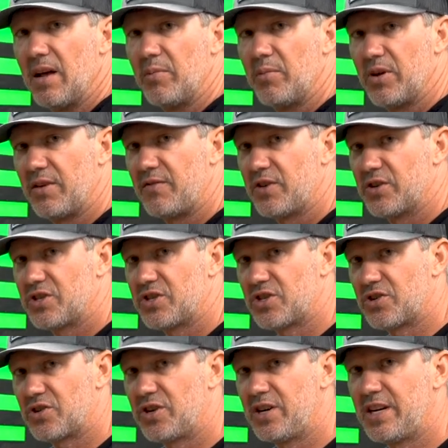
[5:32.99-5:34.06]
But if your
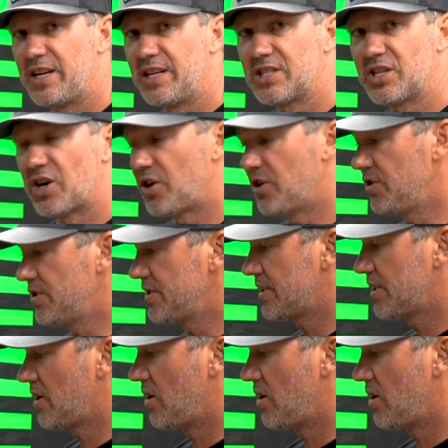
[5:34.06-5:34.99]
string turns it